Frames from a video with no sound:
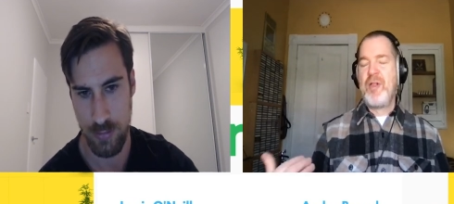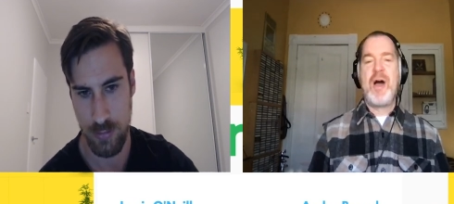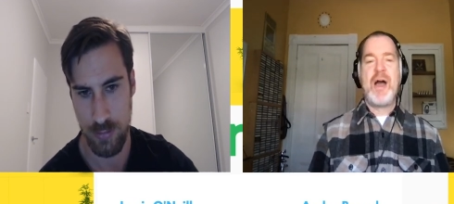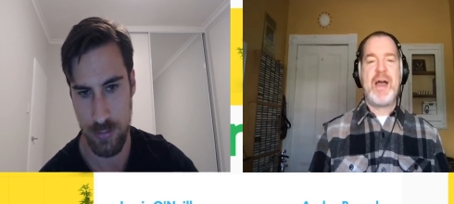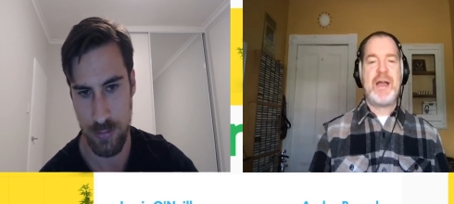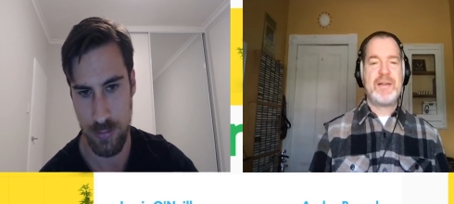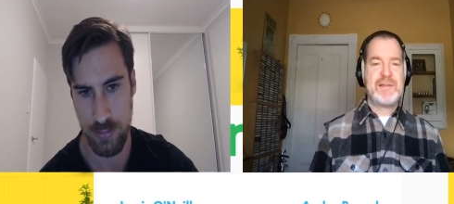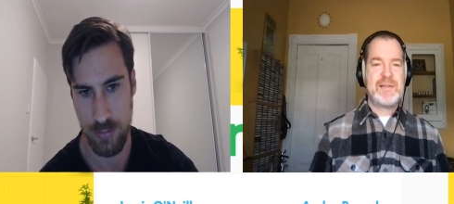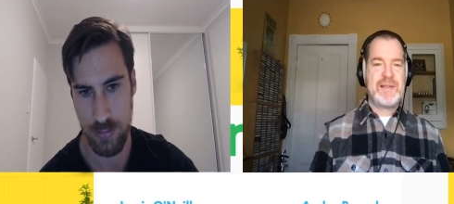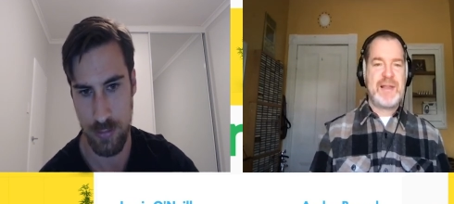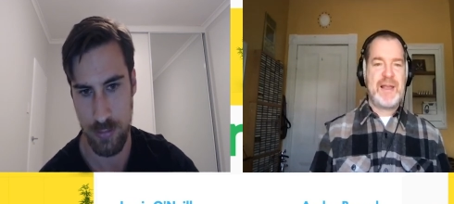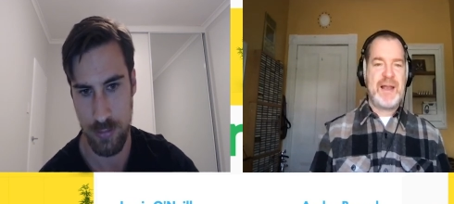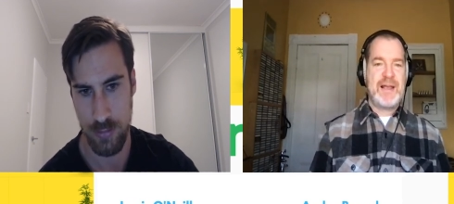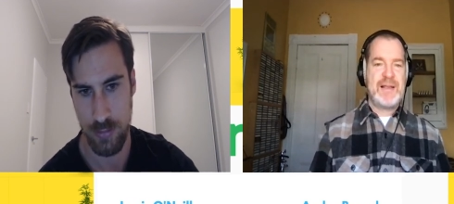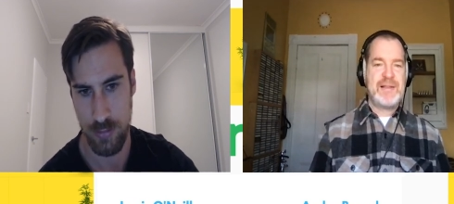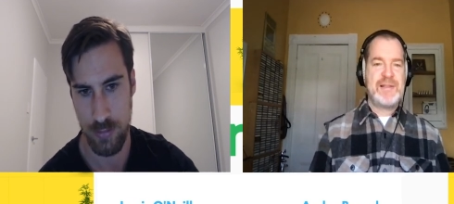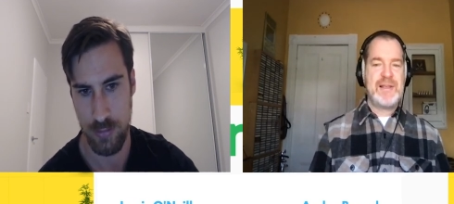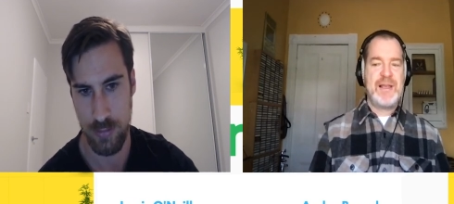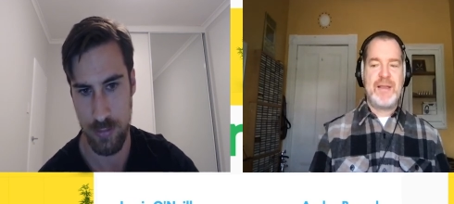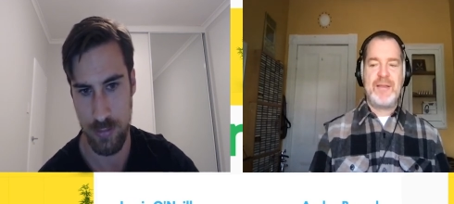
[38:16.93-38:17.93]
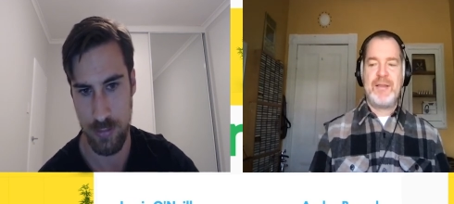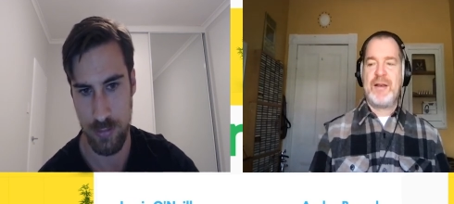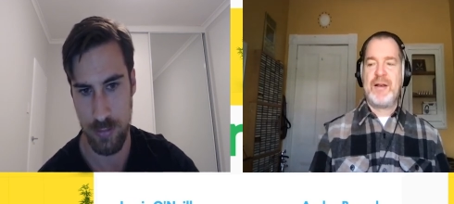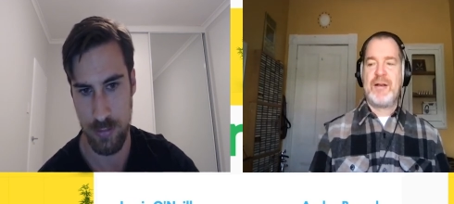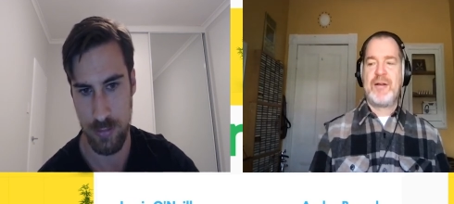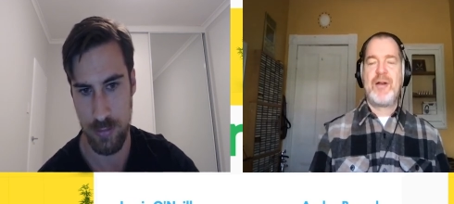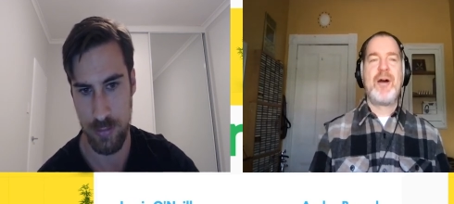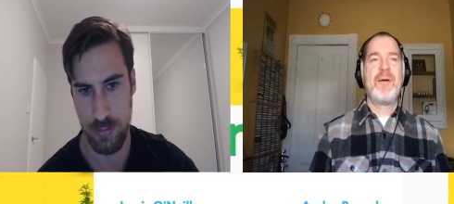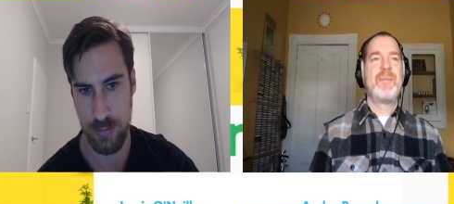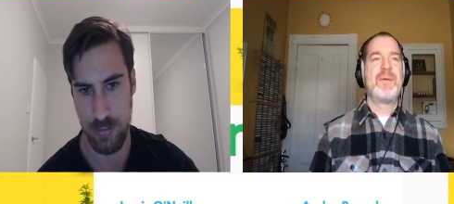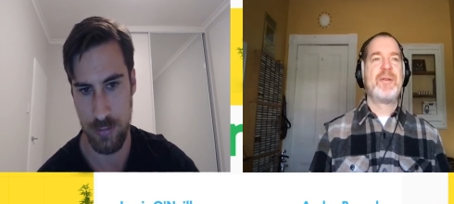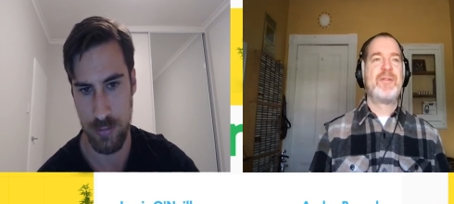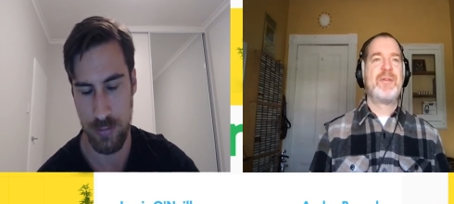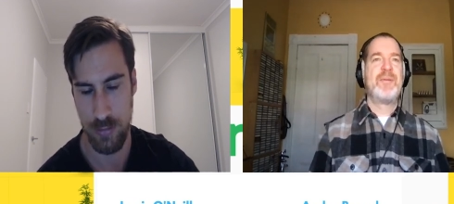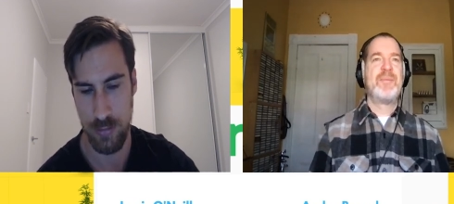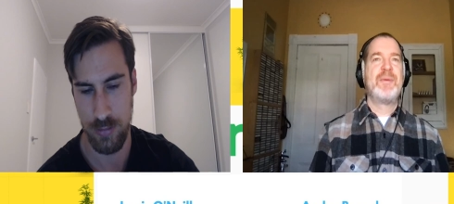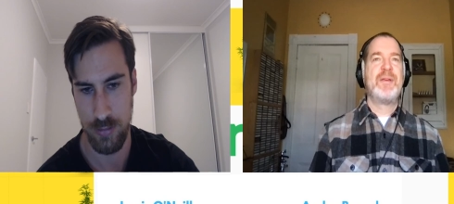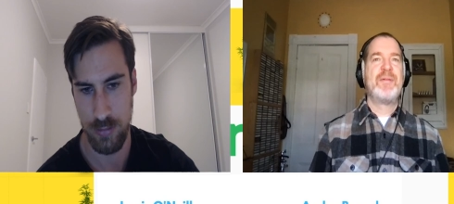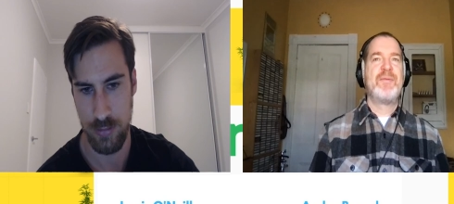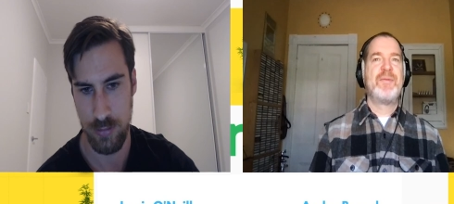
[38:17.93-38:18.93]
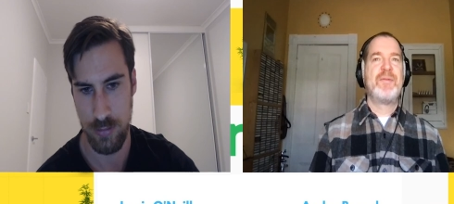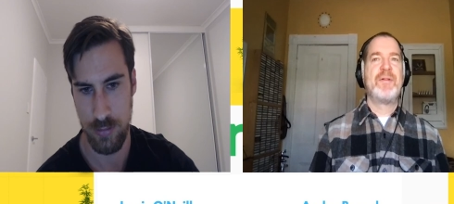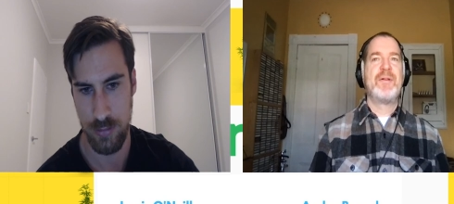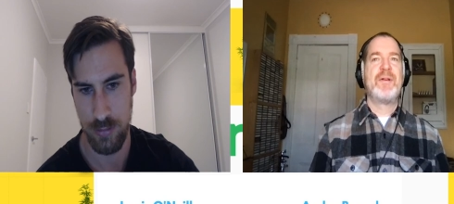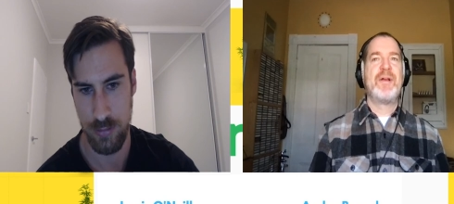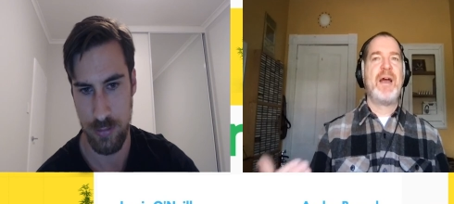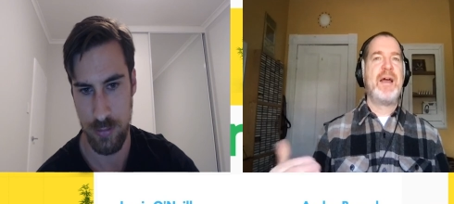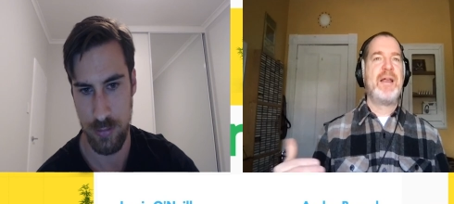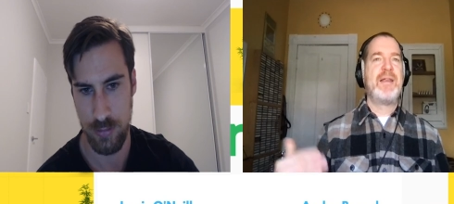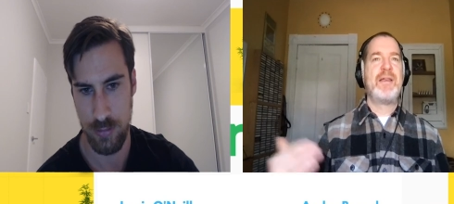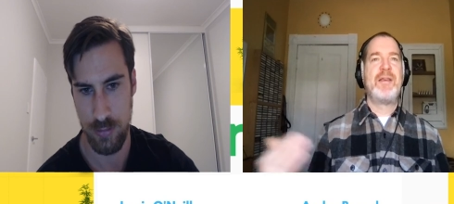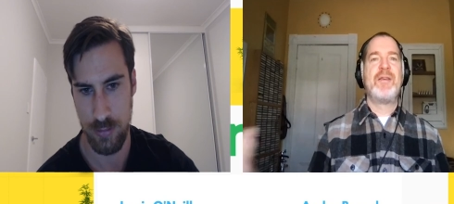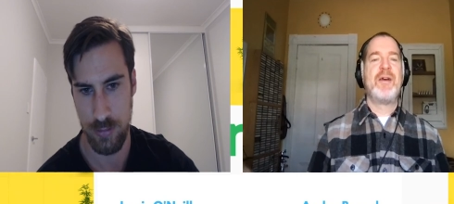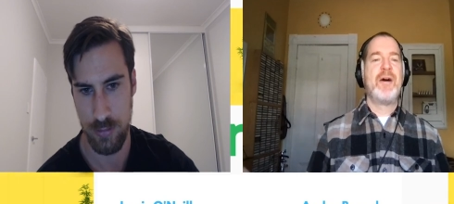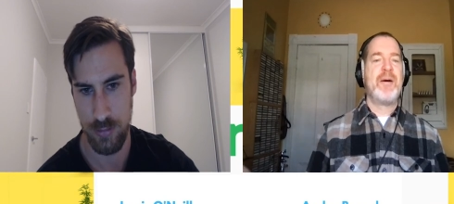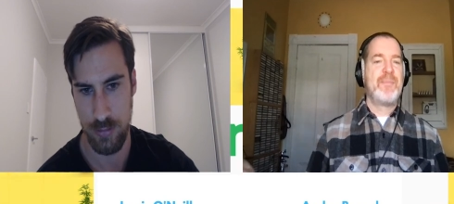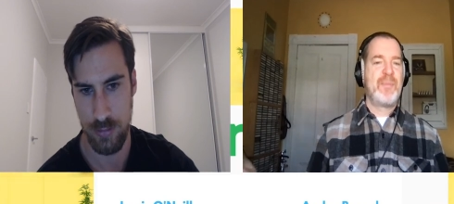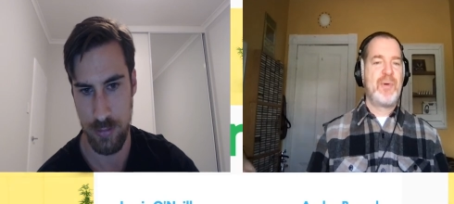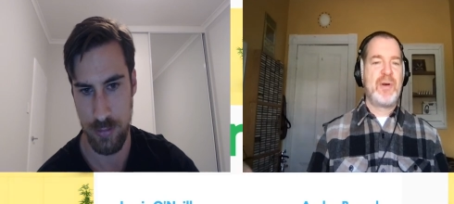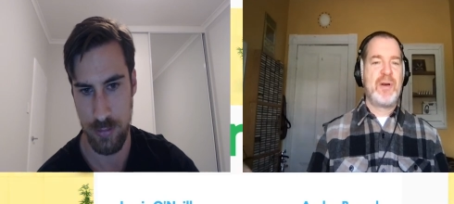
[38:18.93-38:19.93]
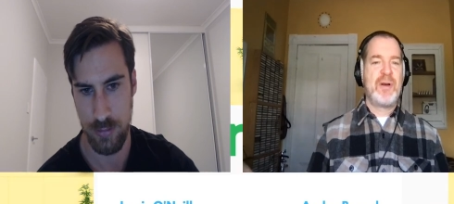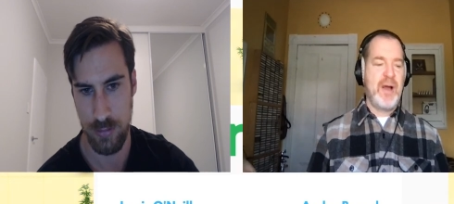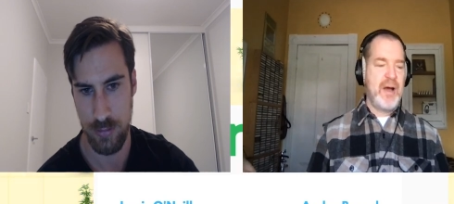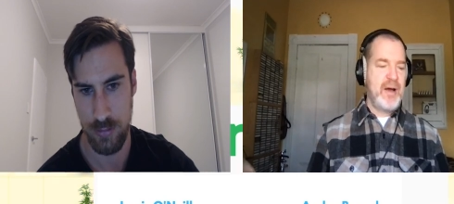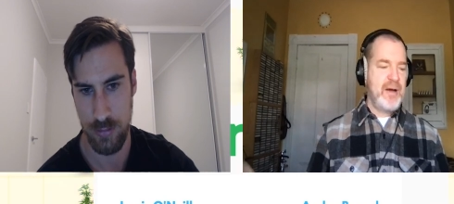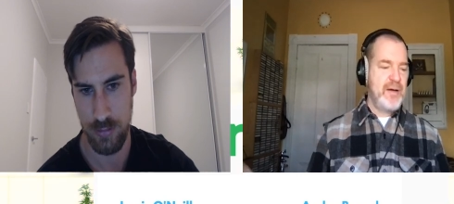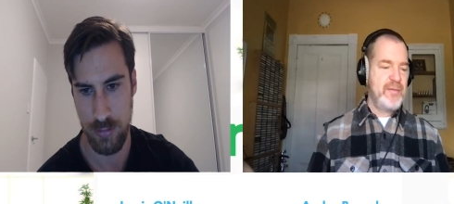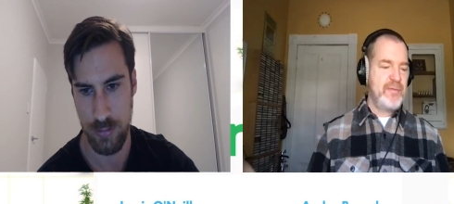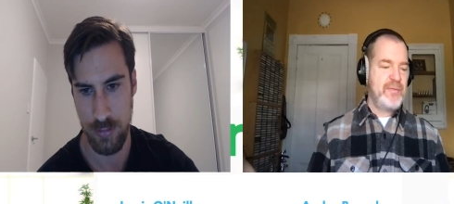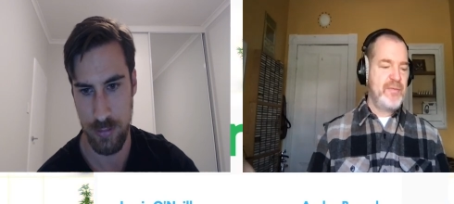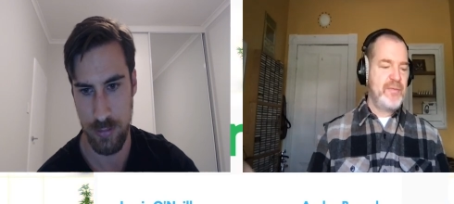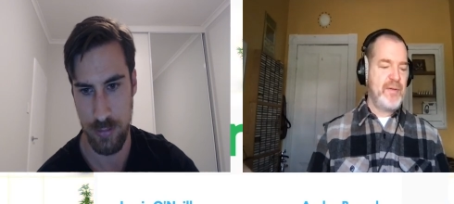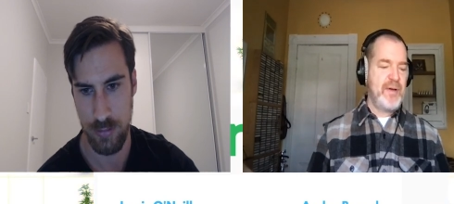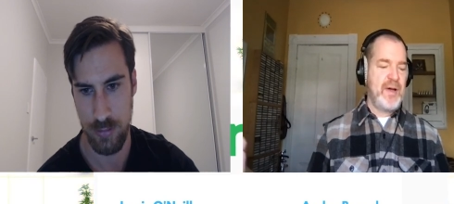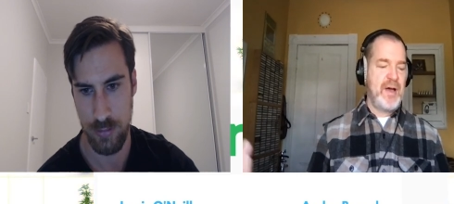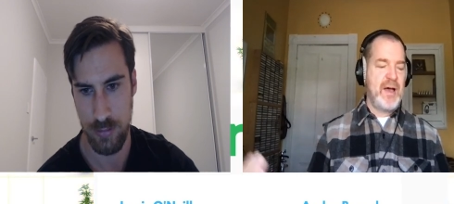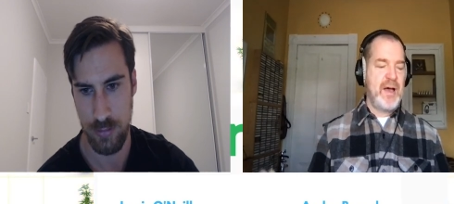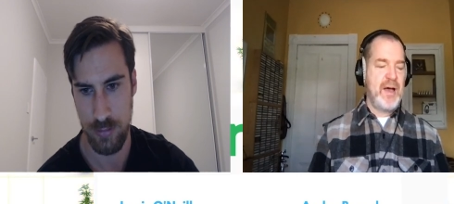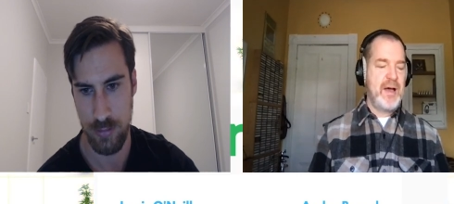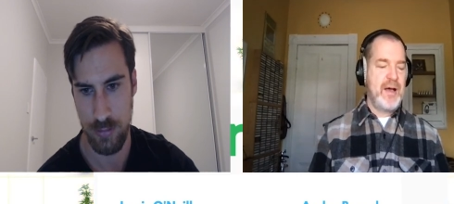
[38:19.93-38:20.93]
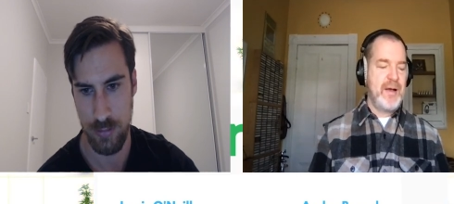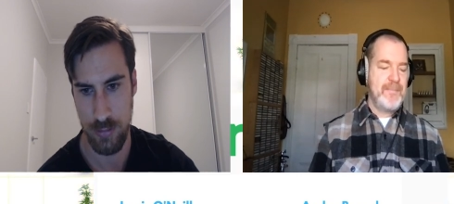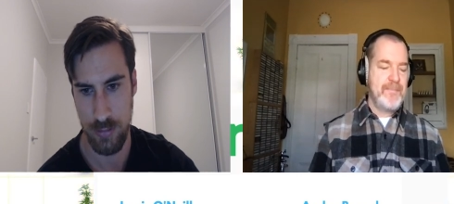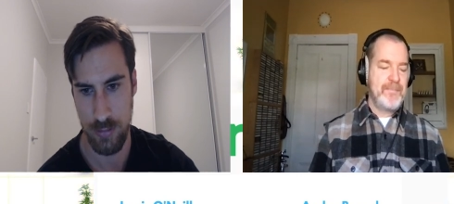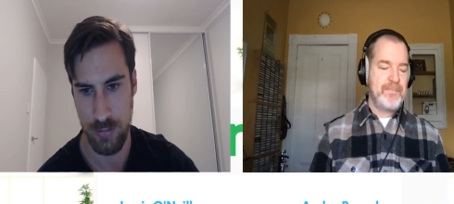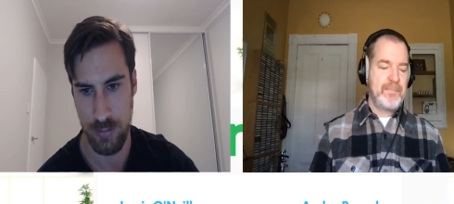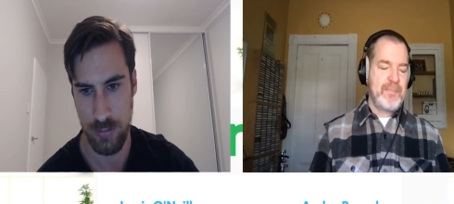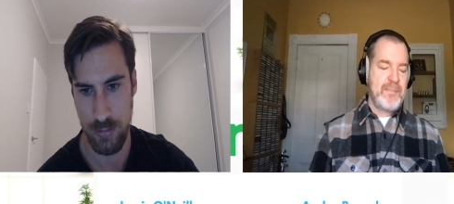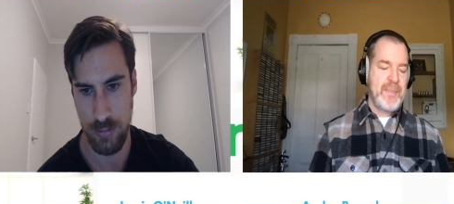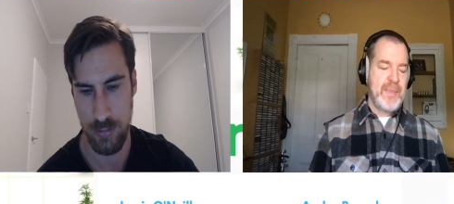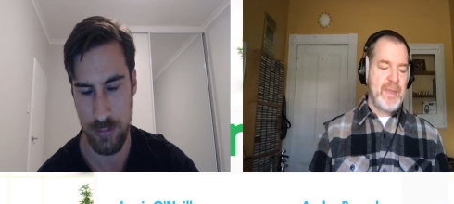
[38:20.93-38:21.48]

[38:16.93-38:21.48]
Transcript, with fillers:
Speaker 1: clients that I see that are coming to me for any number of um,